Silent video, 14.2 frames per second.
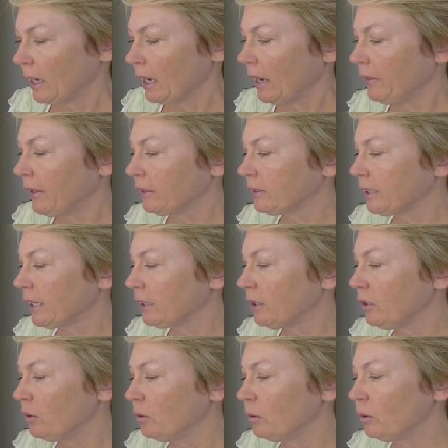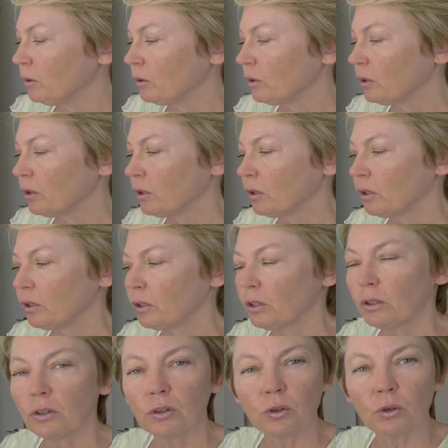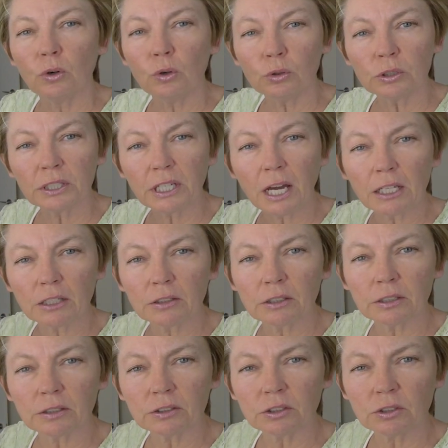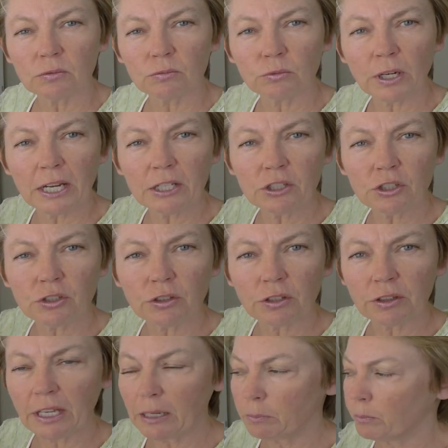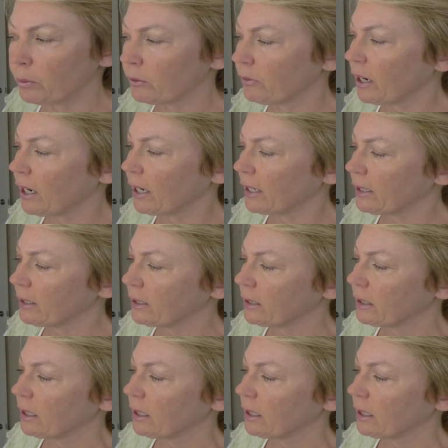And they'll tell you all the colour range that they provide.